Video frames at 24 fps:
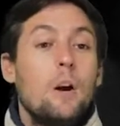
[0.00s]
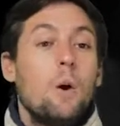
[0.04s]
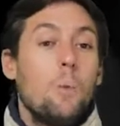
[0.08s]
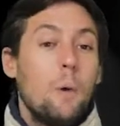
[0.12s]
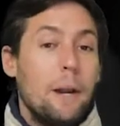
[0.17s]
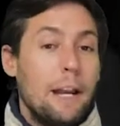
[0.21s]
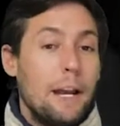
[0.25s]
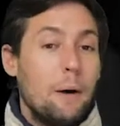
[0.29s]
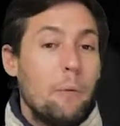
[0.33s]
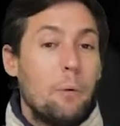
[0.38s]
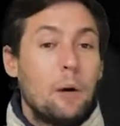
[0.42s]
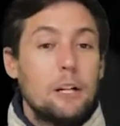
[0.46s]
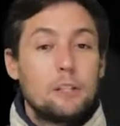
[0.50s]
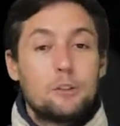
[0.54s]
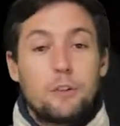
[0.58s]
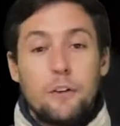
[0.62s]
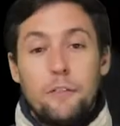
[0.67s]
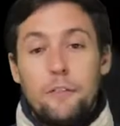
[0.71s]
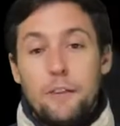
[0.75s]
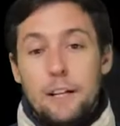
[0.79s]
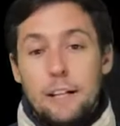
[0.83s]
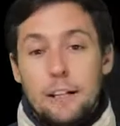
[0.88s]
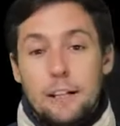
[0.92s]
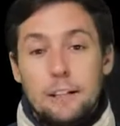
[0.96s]
when it was
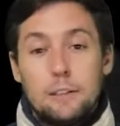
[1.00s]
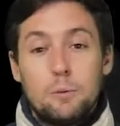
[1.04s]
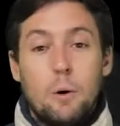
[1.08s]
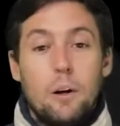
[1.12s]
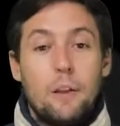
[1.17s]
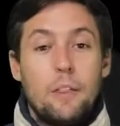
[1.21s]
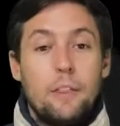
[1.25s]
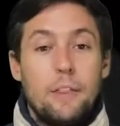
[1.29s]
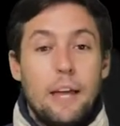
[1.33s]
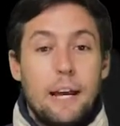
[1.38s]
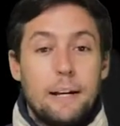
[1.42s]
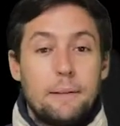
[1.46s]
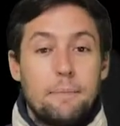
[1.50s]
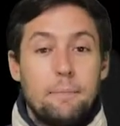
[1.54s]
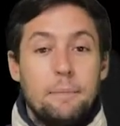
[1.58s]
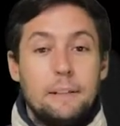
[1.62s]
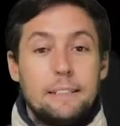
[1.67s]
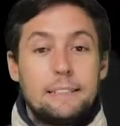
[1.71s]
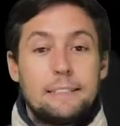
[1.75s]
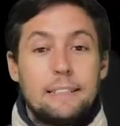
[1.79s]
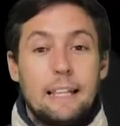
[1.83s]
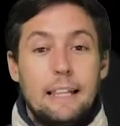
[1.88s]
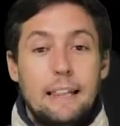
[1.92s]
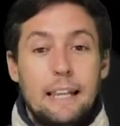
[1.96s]
revealed that
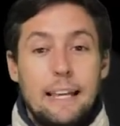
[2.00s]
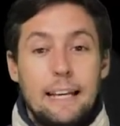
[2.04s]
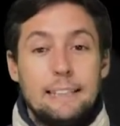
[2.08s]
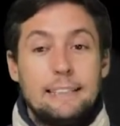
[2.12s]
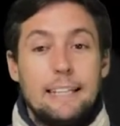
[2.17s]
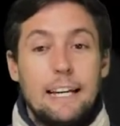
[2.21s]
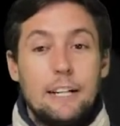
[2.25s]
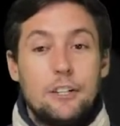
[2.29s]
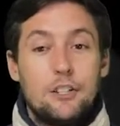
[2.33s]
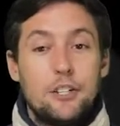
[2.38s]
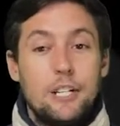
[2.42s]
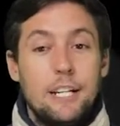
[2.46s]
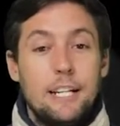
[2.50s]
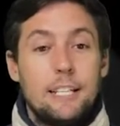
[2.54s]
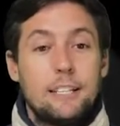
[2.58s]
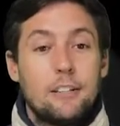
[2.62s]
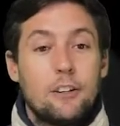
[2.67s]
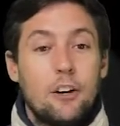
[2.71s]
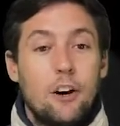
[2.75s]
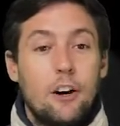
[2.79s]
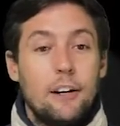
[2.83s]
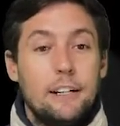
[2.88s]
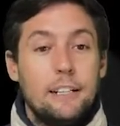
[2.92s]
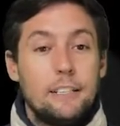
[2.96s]
Mr. Lentz had
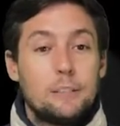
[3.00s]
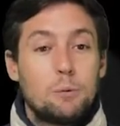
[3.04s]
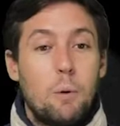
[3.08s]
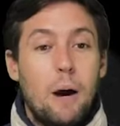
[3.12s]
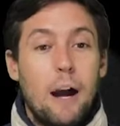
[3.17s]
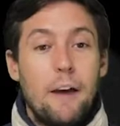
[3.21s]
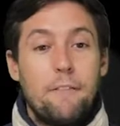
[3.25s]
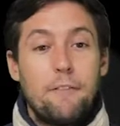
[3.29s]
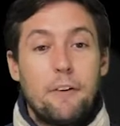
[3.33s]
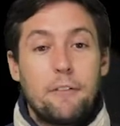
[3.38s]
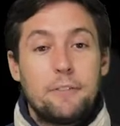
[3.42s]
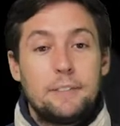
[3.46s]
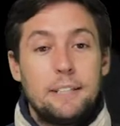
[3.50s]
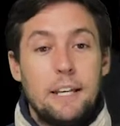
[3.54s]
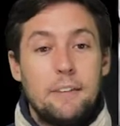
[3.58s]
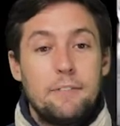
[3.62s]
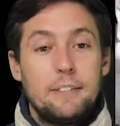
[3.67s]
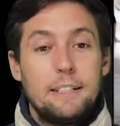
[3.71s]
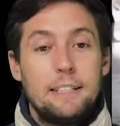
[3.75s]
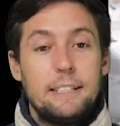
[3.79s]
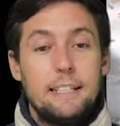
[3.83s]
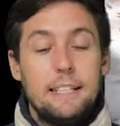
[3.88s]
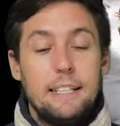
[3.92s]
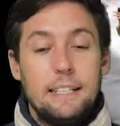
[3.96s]
cheated on his wife of
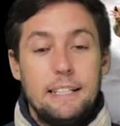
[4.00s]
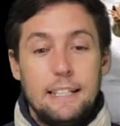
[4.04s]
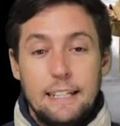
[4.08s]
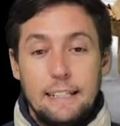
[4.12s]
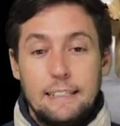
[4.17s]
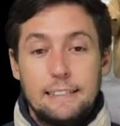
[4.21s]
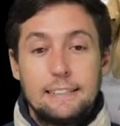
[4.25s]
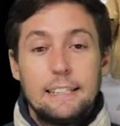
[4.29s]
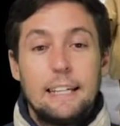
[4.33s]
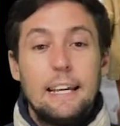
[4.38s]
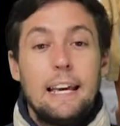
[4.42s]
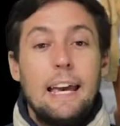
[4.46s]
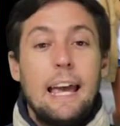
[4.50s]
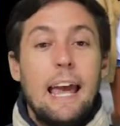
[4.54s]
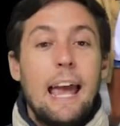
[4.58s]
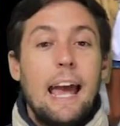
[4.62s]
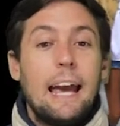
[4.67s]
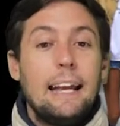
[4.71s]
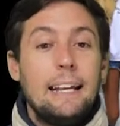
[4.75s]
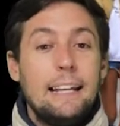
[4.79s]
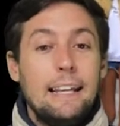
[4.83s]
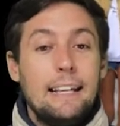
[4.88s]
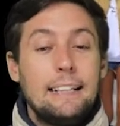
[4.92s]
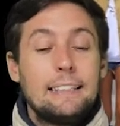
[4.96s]
17 years,
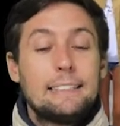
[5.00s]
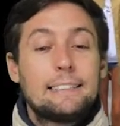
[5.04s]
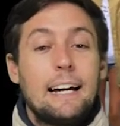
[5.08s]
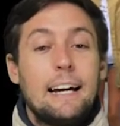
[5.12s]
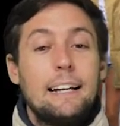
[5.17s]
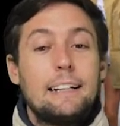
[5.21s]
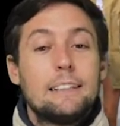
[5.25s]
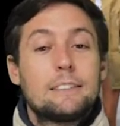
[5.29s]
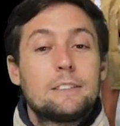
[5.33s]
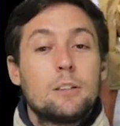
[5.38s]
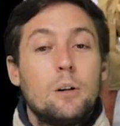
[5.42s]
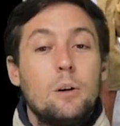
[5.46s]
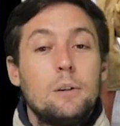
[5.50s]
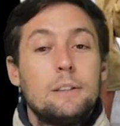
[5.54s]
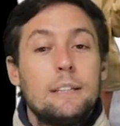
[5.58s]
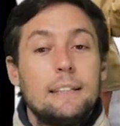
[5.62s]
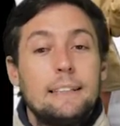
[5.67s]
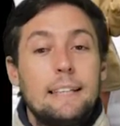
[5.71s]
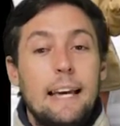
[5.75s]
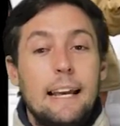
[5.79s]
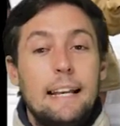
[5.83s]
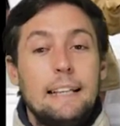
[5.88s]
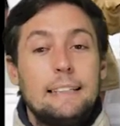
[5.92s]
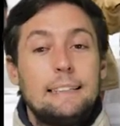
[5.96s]
an insider told the
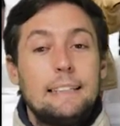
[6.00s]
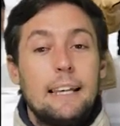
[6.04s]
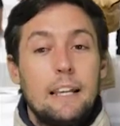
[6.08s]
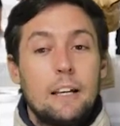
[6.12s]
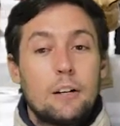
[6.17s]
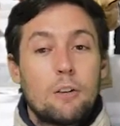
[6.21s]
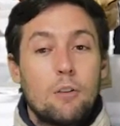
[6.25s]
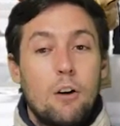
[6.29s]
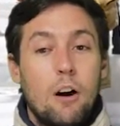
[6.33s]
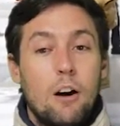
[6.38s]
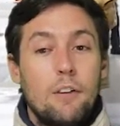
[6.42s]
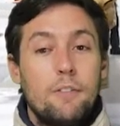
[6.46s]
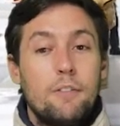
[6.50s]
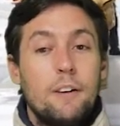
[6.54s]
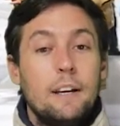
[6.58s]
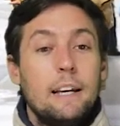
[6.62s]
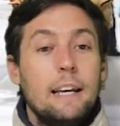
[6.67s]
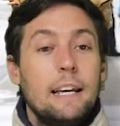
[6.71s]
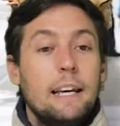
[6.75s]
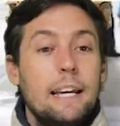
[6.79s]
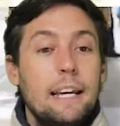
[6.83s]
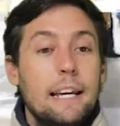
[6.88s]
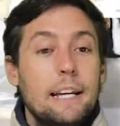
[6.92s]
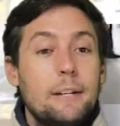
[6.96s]
Daily Telegraph
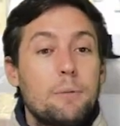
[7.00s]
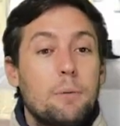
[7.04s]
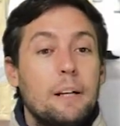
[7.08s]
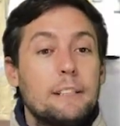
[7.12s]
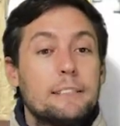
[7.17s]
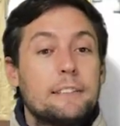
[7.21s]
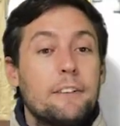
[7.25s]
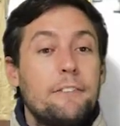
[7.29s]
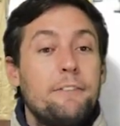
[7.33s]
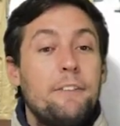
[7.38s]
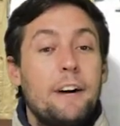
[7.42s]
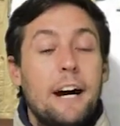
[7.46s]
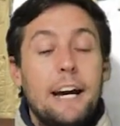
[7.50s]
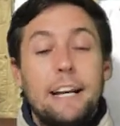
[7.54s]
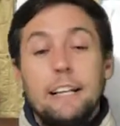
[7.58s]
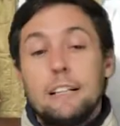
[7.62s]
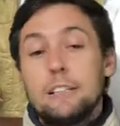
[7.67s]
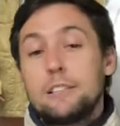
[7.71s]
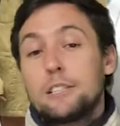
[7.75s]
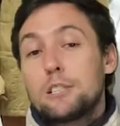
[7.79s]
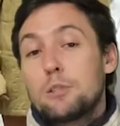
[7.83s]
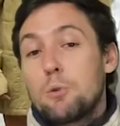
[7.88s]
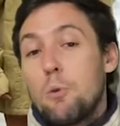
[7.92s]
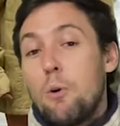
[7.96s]
it was the final
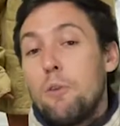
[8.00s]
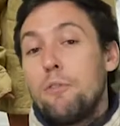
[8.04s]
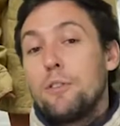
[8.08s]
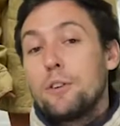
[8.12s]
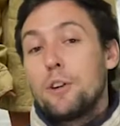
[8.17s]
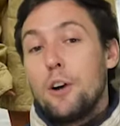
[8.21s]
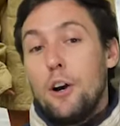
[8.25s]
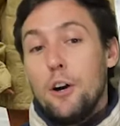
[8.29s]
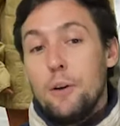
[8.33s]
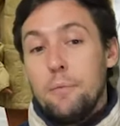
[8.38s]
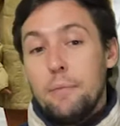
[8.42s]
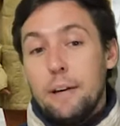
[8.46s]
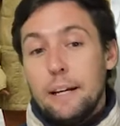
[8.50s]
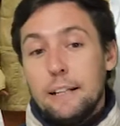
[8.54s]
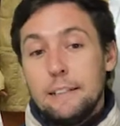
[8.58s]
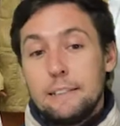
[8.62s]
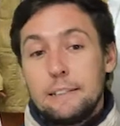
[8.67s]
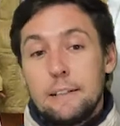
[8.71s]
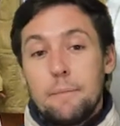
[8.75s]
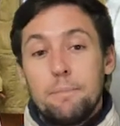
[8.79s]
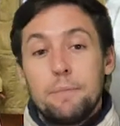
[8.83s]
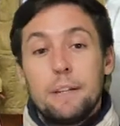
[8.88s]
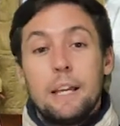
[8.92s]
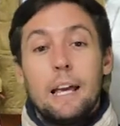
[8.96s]
straw for
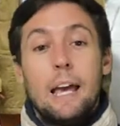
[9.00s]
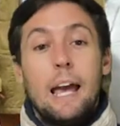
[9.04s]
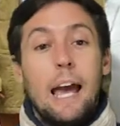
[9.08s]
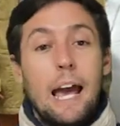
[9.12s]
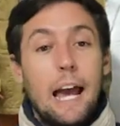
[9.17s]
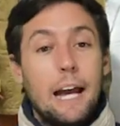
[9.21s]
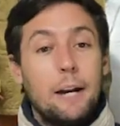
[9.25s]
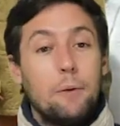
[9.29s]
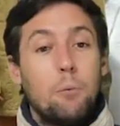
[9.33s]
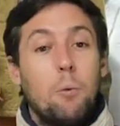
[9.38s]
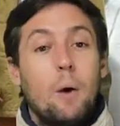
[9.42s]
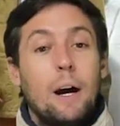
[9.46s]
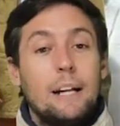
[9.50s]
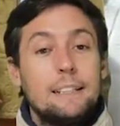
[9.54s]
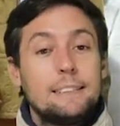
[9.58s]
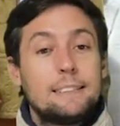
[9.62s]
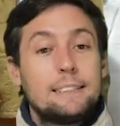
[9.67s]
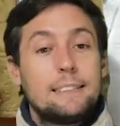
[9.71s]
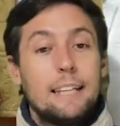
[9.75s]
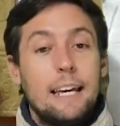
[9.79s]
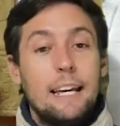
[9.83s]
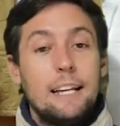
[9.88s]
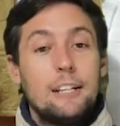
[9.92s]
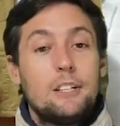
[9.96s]
Gomez. At one
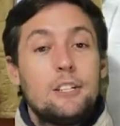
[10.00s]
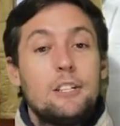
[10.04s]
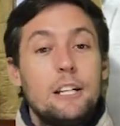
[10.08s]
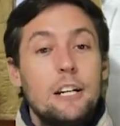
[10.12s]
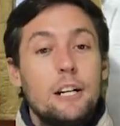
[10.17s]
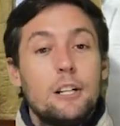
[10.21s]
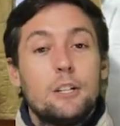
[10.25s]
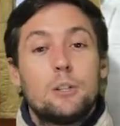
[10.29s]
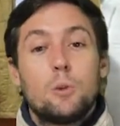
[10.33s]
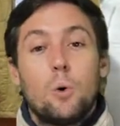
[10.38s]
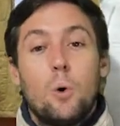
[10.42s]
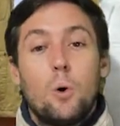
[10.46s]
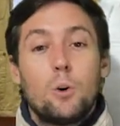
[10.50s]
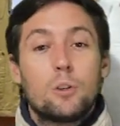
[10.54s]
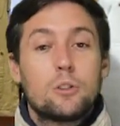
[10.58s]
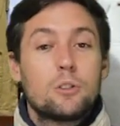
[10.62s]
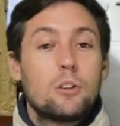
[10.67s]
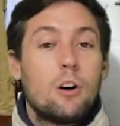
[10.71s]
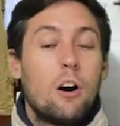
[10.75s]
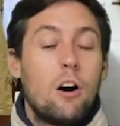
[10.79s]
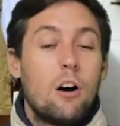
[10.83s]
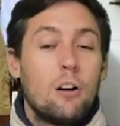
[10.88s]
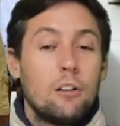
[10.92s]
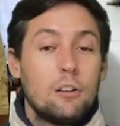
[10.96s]
stage, she adored
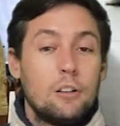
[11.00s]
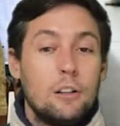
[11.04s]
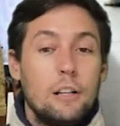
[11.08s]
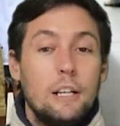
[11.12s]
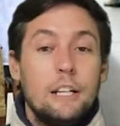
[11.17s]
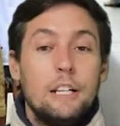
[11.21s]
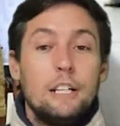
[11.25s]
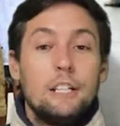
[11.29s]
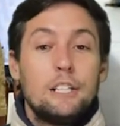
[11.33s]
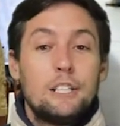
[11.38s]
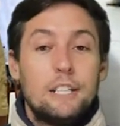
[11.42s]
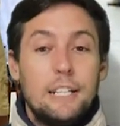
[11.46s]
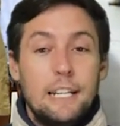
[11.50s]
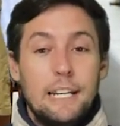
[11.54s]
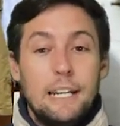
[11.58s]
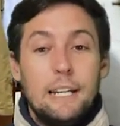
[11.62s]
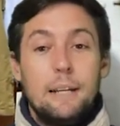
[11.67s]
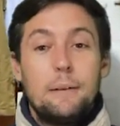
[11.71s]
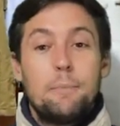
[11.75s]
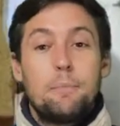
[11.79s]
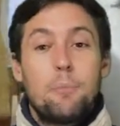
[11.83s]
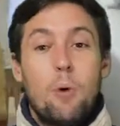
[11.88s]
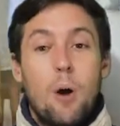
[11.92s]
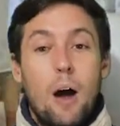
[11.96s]
Cole.
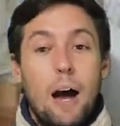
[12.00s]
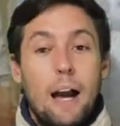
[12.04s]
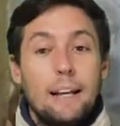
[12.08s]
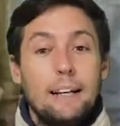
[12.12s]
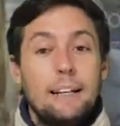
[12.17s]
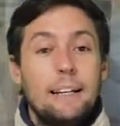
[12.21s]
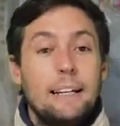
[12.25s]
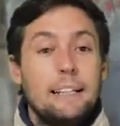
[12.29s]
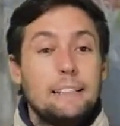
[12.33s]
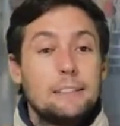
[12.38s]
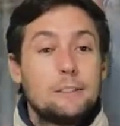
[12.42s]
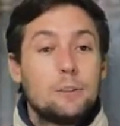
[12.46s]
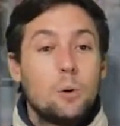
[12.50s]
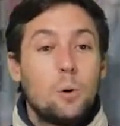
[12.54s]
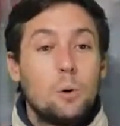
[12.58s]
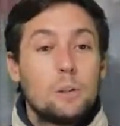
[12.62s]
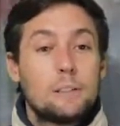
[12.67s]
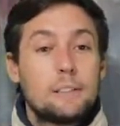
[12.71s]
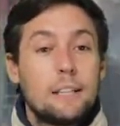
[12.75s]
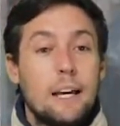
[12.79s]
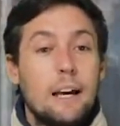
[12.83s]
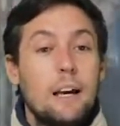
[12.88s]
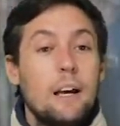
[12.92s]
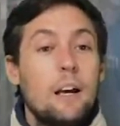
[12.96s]
She, Brian, his
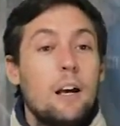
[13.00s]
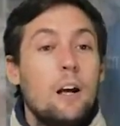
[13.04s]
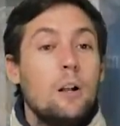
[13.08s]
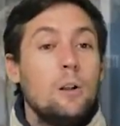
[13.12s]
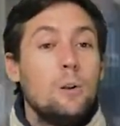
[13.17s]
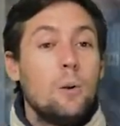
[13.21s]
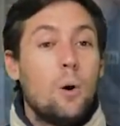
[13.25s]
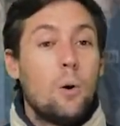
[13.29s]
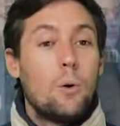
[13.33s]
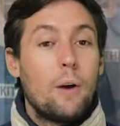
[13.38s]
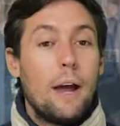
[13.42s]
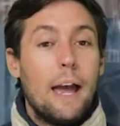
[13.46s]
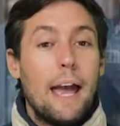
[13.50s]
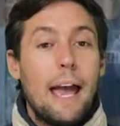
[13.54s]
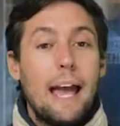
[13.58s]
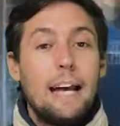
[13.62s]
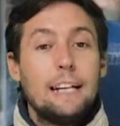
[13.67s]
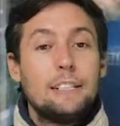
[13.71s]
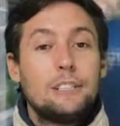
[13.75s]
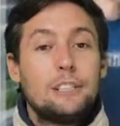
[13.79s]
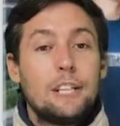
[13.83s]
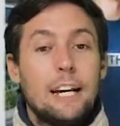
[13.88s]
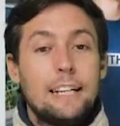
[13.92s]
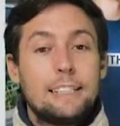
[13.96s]
daughter, Laura,
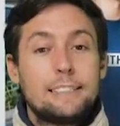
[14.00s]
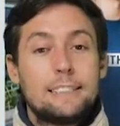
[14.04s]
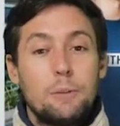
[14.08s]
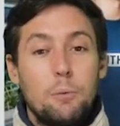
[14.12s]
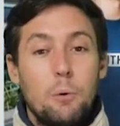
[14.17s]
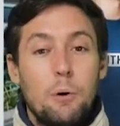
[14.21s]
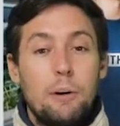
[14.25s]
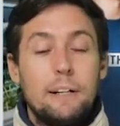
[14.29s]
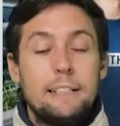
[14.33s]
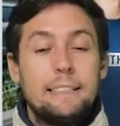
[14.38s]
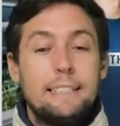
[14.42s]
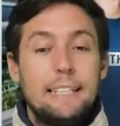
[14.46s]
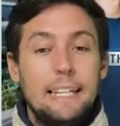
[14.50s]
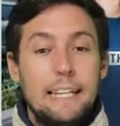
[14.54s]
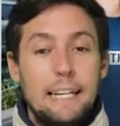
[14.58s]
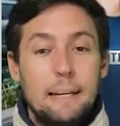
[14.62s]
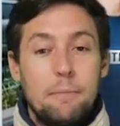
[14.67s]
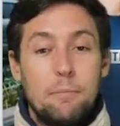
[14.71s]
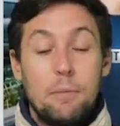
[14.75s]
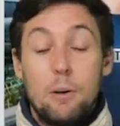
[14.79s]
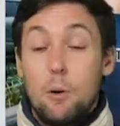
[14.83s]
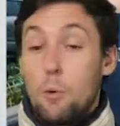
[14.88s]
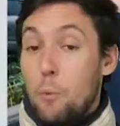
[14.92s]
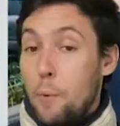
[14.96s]
and Justin were a
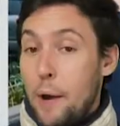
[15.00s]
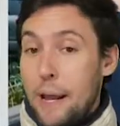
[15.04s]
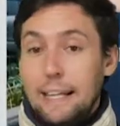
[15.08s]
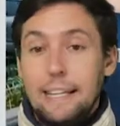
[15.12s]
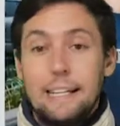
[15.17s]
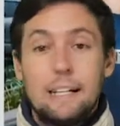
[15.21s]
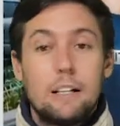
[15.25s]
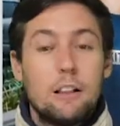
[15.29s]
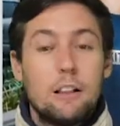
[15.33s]
team, really